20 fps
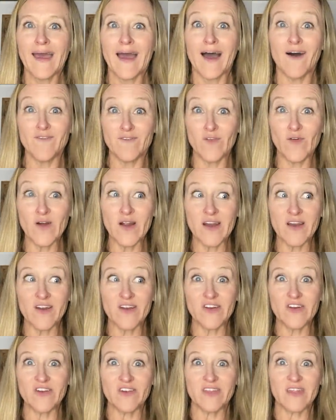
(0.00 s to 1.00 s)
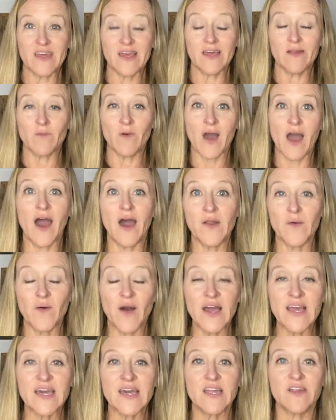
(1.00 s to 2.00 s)
a foreigner and you're thinking, well, how do
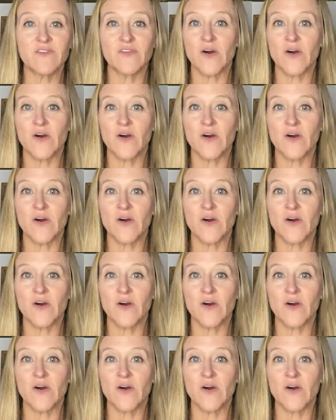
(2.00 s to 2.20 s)
I get a